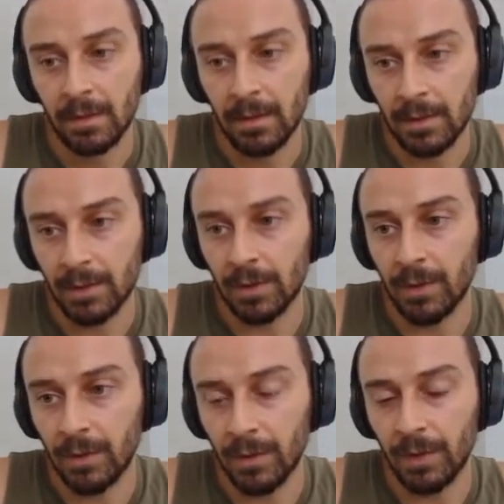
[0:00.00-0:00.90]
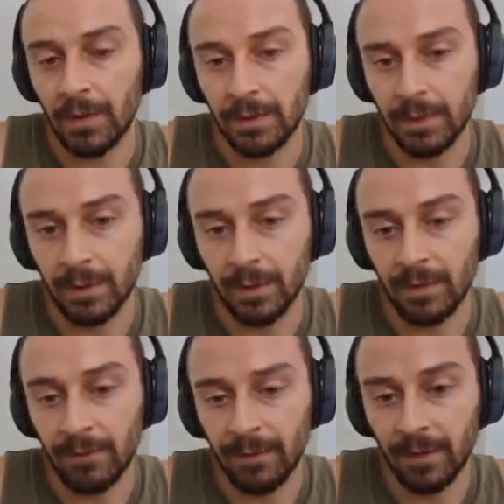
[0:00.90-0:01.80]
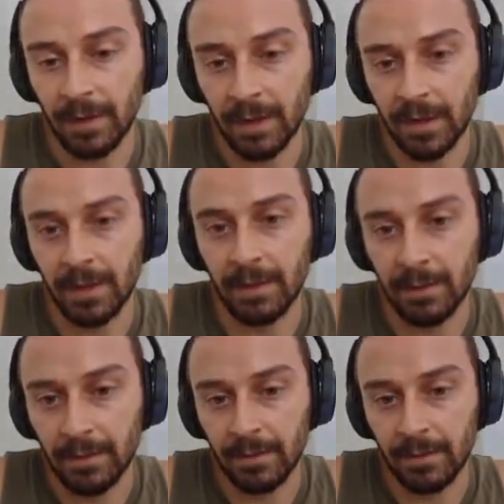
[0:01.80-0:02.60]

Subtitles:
So, do we frontline